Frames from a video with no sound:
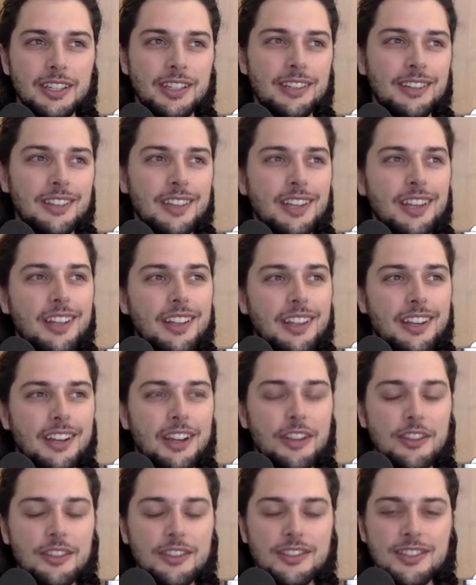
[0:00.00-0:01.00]
and like
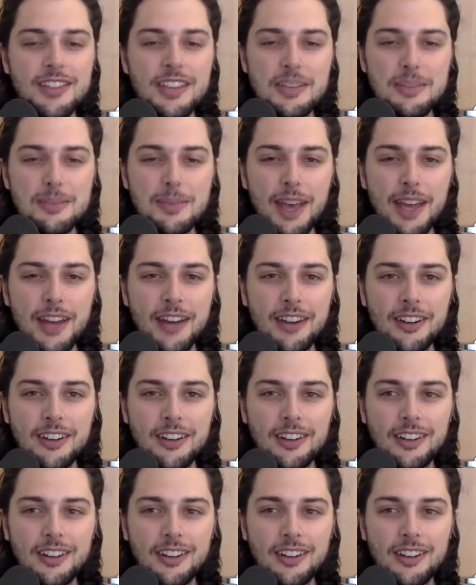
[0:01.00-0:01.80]
all those things matter.